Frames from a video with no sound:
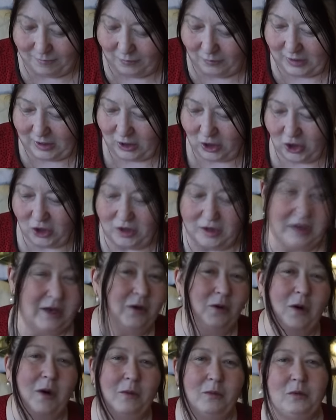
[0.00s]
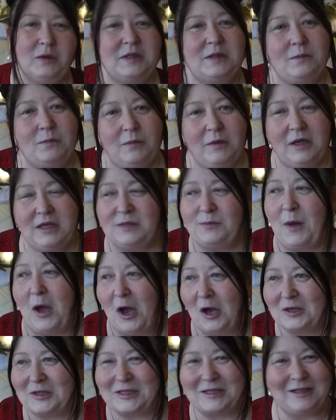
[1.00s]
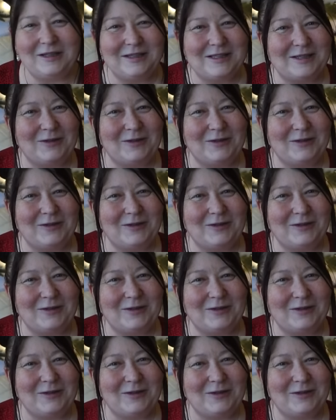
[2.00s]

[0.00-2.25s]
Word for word: which, you know, was, it's personal,